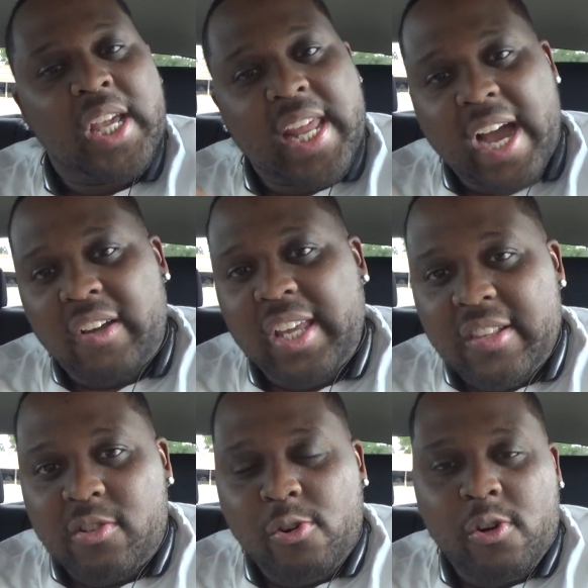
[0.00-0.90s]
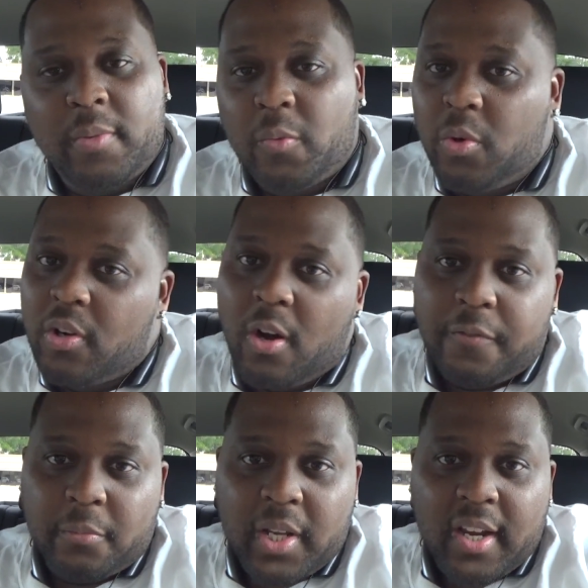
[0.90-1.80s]
and I'll get to them, and we'll go
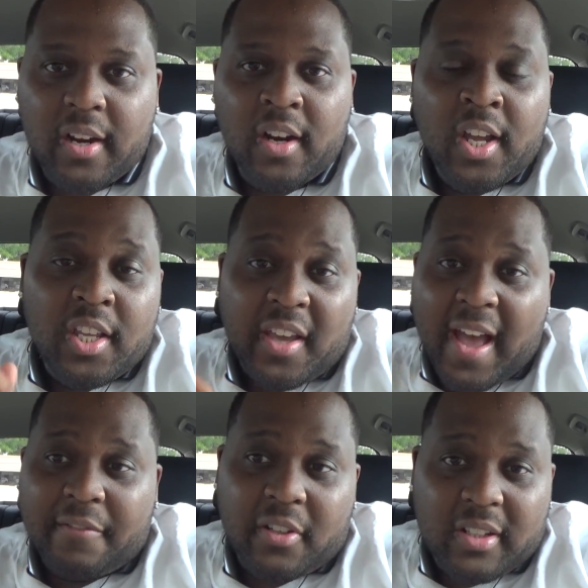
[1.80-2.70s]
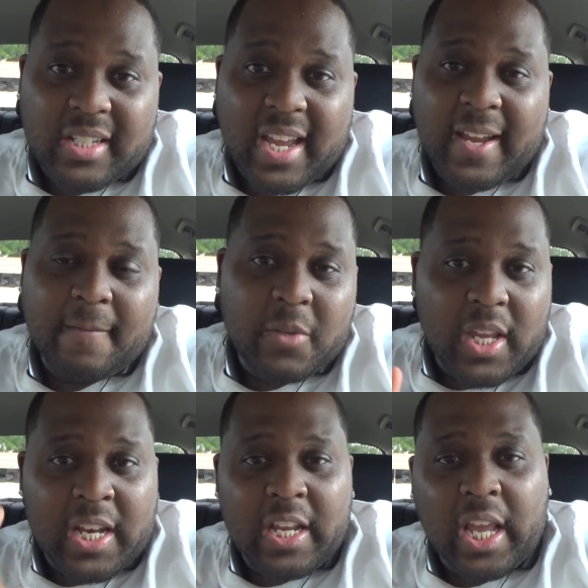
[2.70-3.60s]
from there. Y'all have a good day.
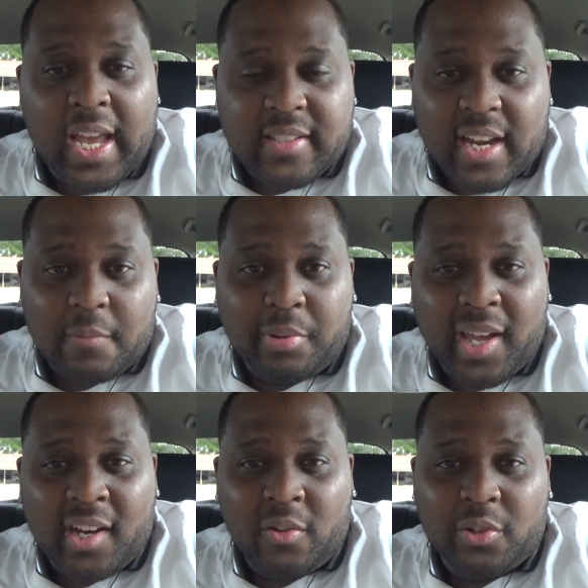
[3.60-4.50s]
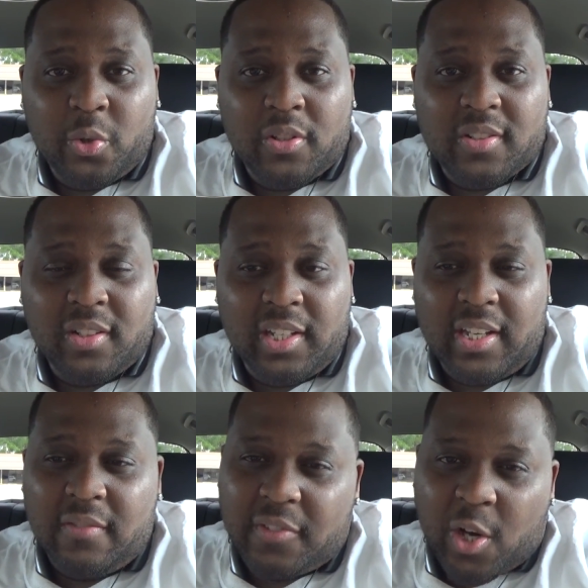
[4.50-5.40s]
Any guys that are planning on doing the
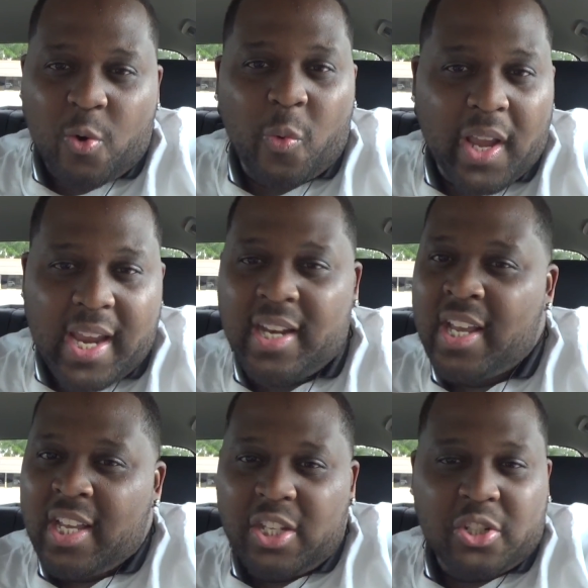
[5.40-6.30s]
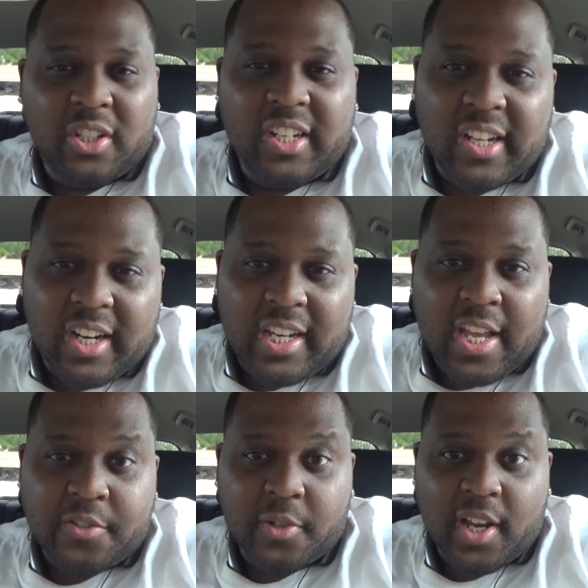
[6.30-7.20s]
sleeve, don't wait. You should have done it
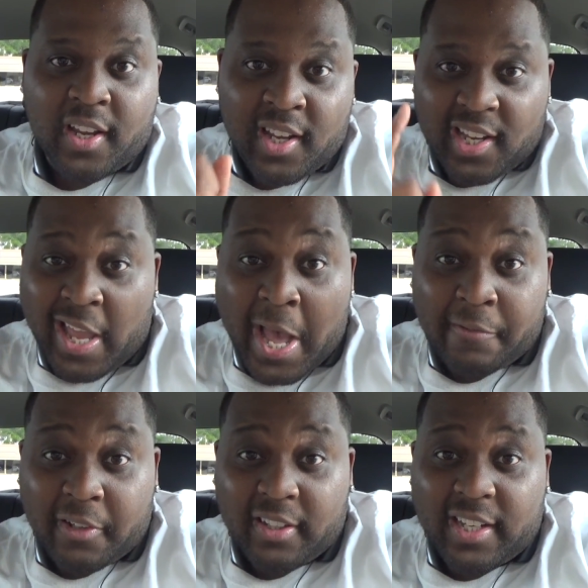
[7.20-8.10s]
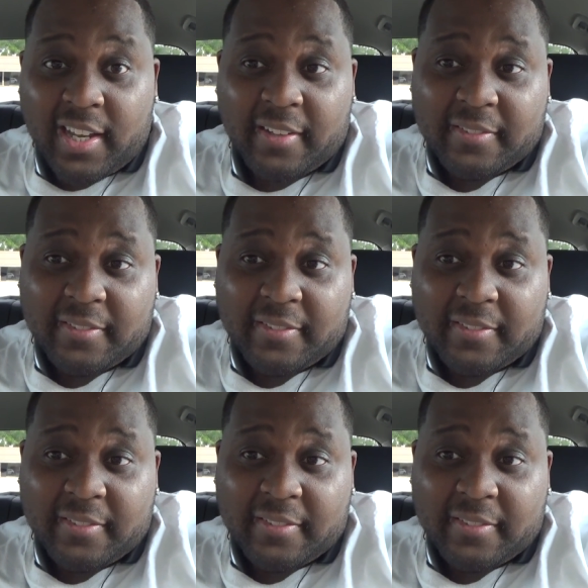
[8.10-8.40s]
yesterday. Y'all have a good day.